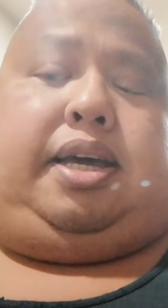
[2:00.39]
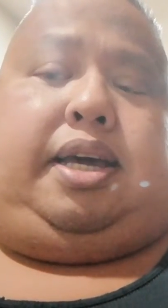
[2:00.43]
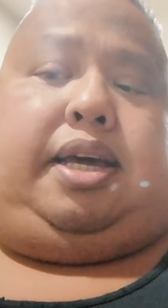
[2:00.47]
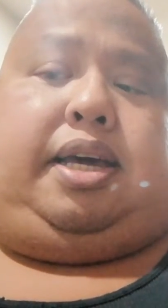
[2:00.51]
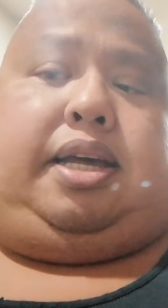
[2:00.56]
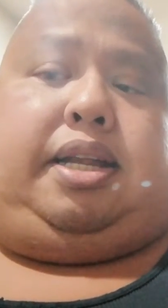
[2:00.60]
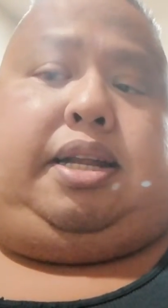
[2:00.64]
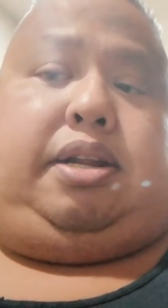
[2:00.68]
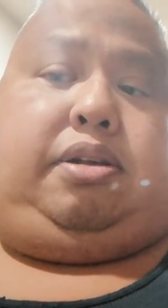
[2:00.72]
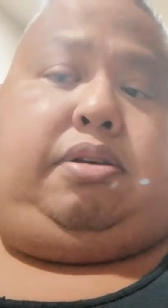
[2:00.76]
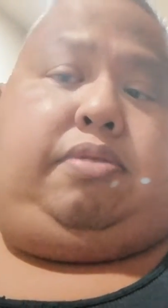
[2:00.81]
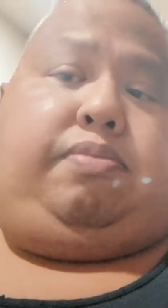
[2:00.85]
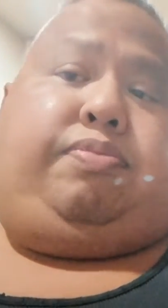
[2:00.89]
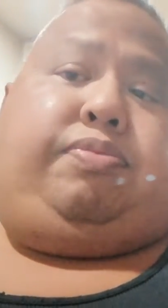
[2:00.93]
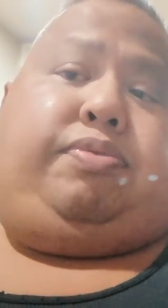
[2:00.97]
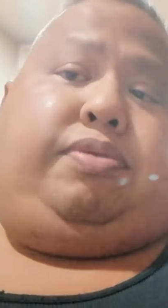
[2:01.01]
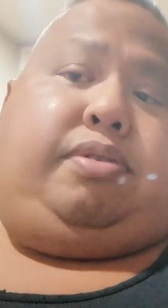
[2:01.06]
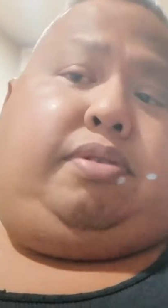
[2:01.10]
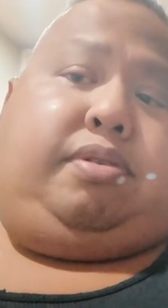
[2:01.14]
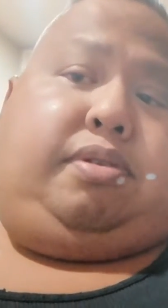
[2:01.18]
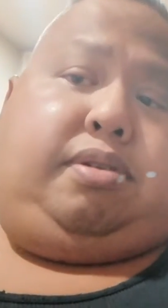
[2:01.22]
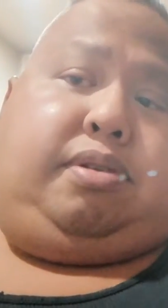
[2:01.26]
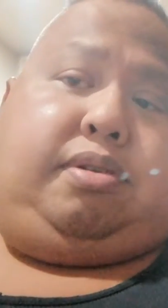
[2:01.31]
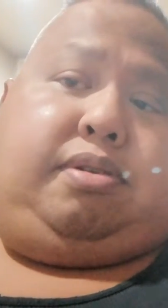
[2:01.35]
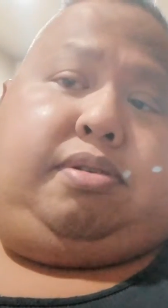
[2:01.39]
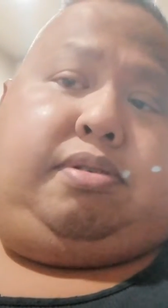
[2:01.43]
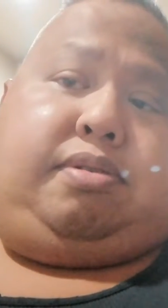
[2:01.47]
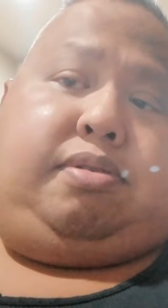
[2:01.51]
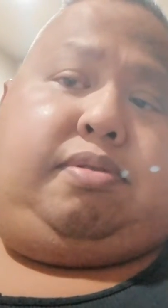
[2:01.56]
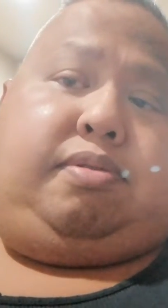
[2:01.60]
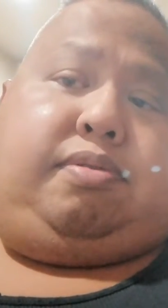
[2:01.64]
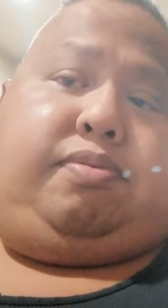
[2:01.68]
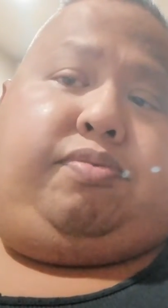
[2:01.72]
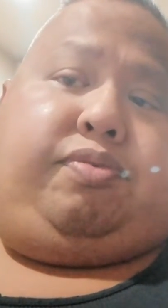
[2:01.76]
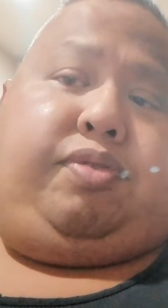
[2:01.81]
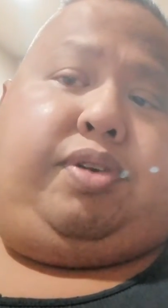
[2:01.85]
and you know,
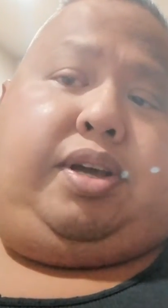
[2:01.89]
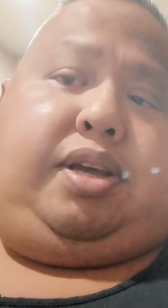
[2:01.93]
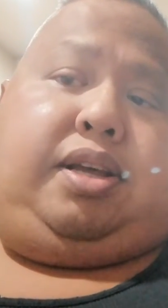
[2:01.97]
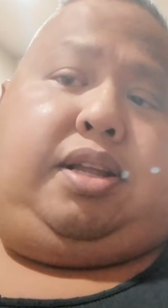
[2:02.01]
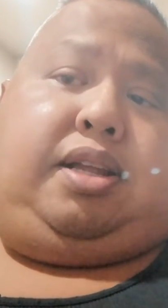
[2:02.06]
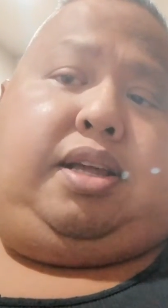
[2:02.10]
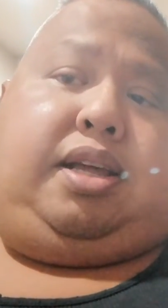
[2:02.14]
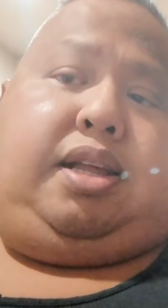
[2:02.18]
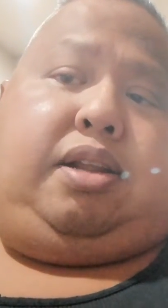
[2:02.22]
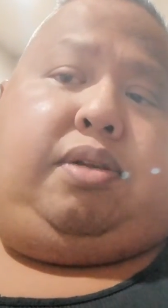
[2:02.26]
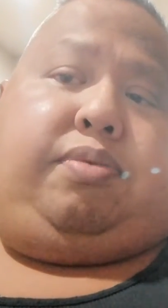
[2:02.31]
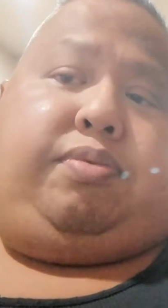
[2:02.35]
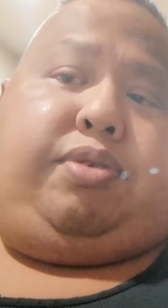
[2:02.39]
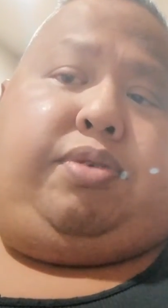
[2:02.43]
and